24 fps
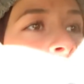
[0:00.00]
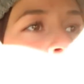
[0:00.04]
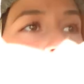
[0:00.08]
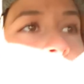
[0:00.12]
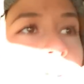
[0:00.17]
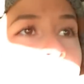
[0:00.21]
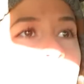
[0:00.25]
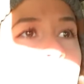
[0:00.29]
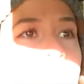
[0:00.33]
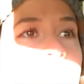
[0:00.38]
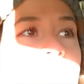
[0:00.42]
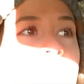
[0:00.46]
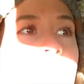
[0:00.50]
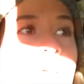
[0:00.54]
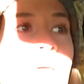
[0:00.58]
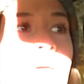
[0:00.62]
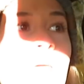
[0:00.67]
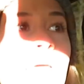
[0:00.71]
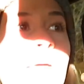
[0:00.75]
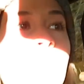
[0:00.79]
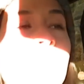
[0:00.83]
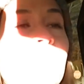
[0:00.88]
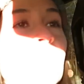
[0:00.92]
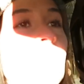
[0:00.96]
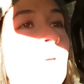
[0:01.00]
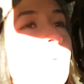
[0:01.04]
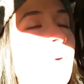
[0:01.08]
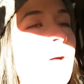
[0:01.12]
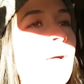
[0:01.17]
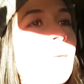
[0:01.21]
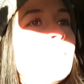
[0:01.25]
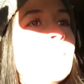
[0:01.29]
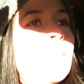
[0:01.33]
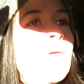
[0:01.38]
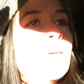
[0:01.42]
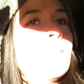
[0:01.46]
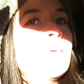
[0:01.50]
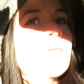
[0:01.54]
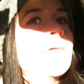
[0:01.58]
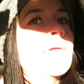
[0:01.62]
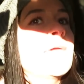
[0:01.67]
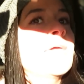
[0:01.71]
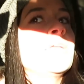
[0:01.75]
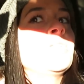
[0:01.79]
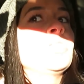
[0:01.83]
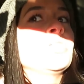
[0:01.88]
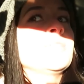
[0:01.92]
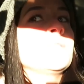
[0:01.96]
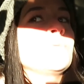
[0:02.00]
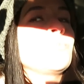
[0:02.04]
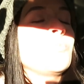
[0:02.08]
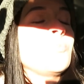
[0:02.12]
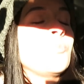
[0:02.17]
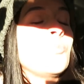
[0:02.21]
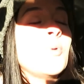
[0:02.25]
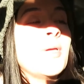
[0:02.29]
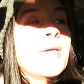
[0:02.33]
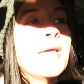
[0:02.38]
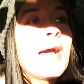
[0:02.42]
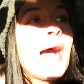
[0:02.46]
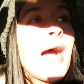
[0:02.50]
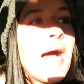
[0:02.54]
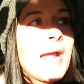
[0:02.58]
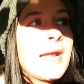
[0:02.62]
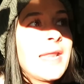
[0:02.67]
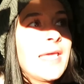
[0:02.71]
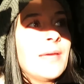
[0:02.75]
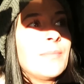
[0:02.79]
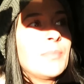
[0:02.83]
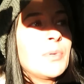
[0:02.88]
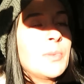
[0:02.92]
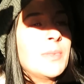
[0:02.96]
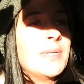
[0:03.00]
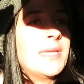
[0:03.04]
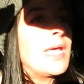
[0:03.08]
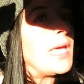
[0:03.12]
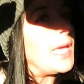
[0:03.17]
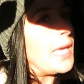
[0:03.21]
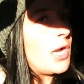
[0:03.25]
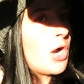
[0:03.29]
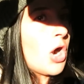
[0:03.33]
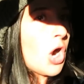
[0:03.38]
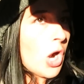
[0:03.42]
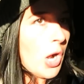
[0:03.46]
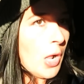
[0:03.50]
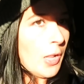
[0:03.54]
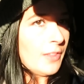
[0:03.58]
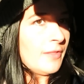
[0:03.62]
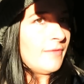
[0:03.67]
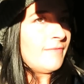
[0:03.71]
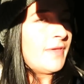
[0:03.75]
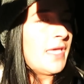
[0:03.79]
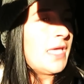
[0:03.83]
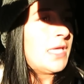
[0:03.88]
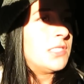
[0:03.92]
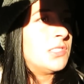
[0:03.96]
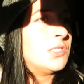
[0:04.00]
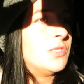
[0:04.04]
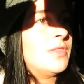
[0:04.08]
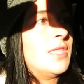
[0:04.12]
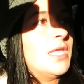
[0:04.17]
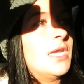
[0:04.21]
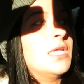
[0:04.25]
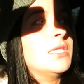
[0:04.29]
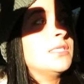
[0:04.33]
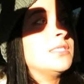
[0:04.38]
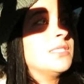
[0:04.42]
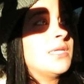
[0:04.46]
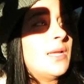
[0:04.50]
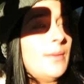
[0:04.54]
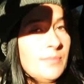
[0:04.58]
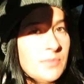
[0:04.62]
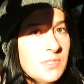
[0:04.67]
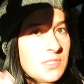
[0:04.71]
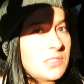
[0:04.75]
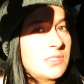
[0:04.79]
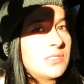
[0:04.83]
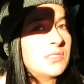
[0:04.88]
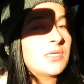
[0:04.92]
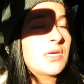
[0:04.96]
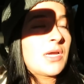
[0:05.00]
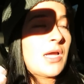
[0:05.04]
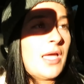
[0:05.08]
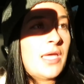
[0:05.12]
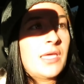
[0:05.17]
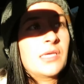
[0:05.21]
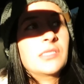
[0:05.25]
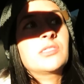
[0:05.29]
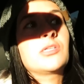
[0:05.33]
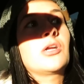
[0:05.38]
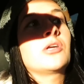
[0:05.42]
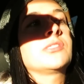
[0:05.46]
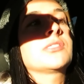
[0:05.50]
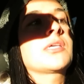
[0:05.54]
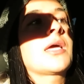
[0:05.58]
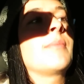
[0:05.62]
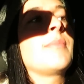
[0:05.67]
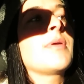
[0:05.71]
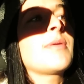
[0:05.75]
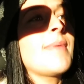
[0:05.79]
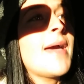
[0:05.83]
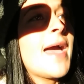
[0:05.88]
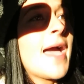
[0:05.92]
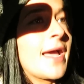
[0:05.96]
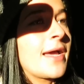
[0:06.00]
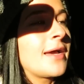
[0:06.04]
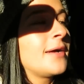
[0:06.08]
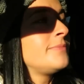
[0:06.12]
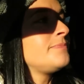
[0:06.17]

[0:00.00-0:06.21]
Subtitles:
the doctor was like, well, maybe we got it, but we didn't get all of it. So then it starts coming back.